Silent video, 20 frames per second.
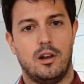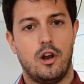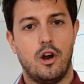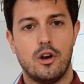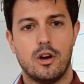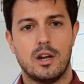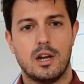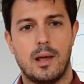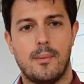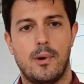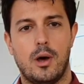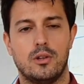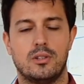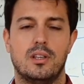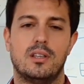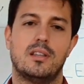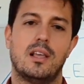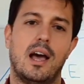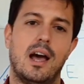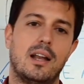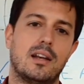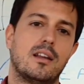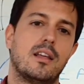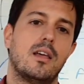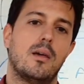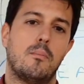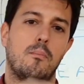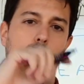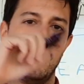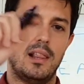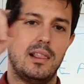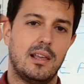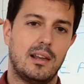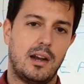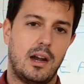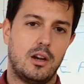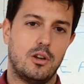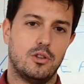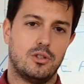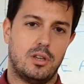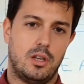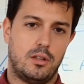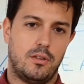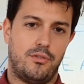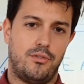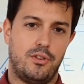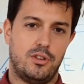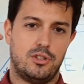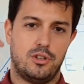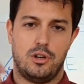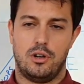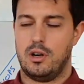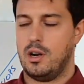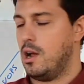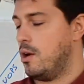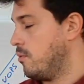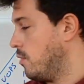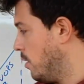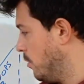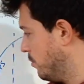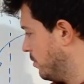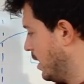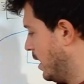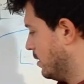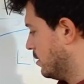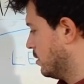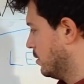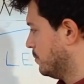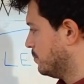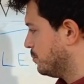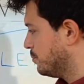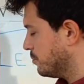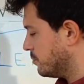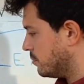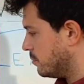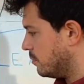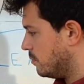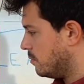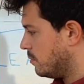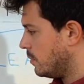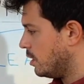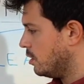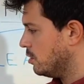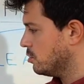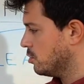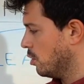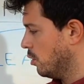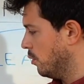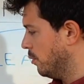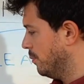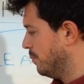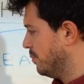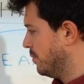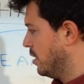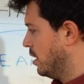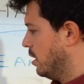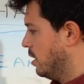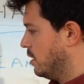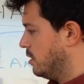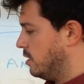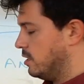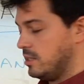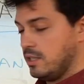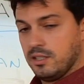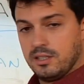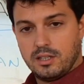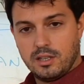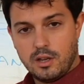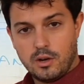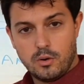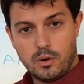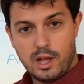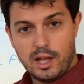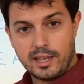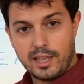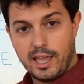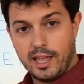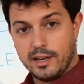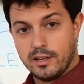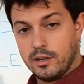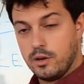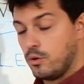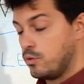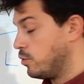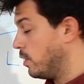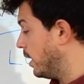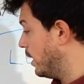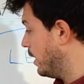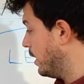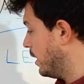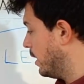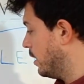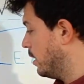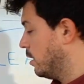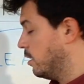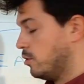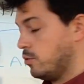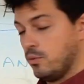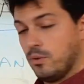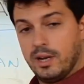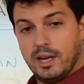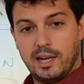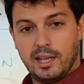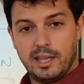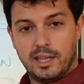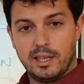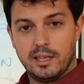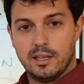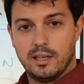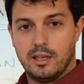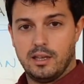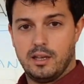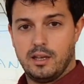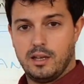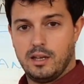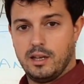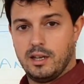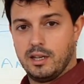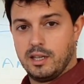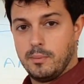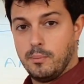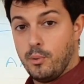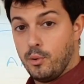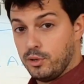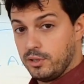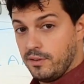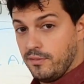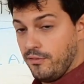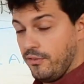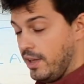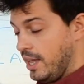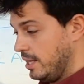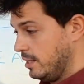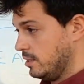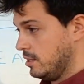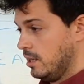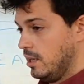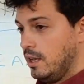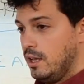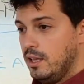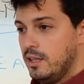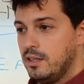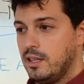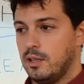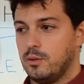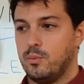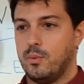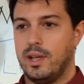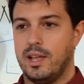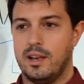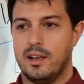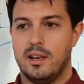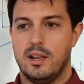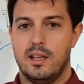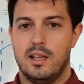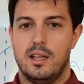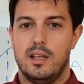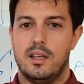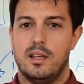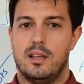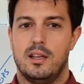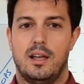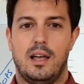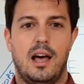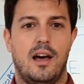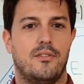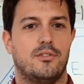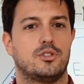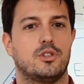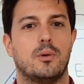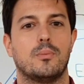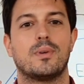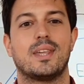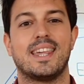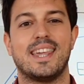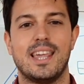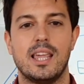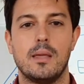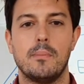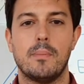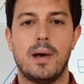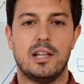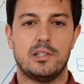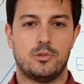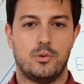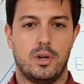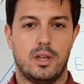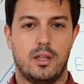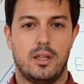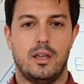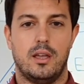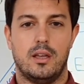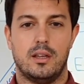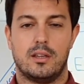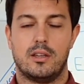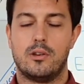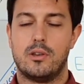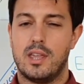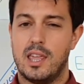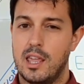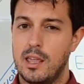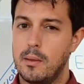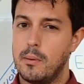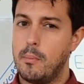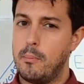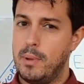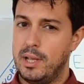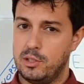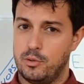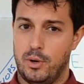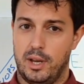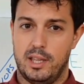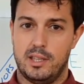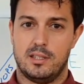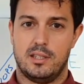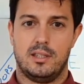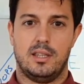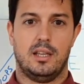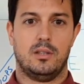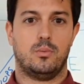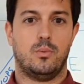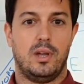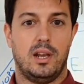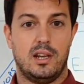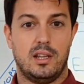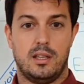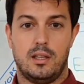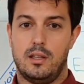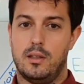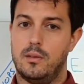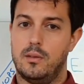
learning about it, and building a new set of features around that. So this is, again, really, really uh, important phase that will have some key, metric, uh, key metrics that will